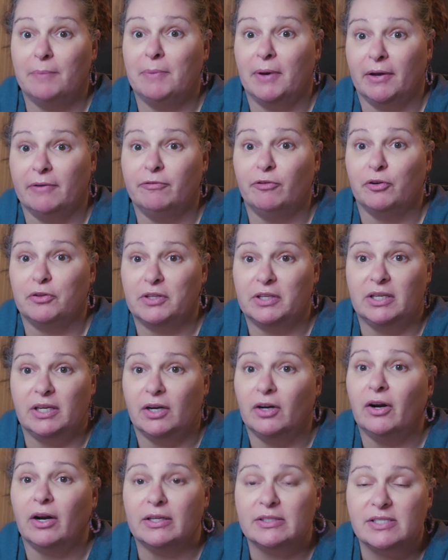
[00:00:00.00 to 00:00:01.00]
But for the
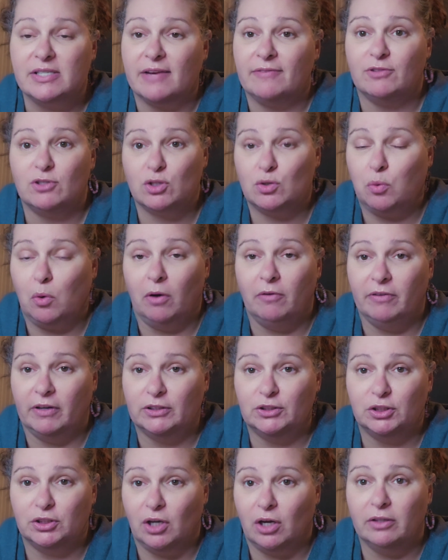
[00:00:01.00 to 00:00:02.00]
year, I saved
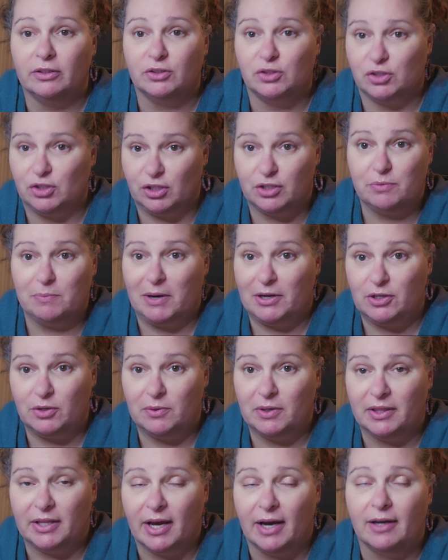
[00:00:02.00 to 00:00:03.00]
$1,200 just by
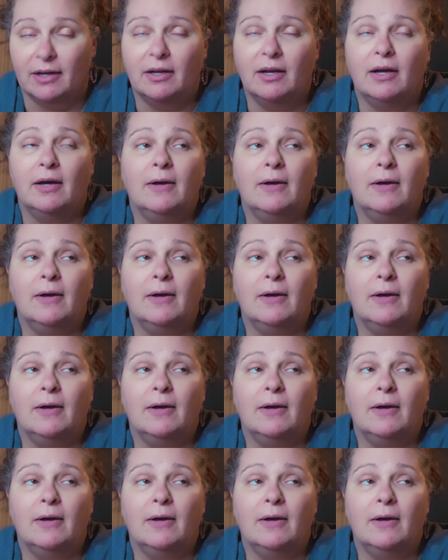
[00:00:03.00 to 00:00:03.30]
doing that.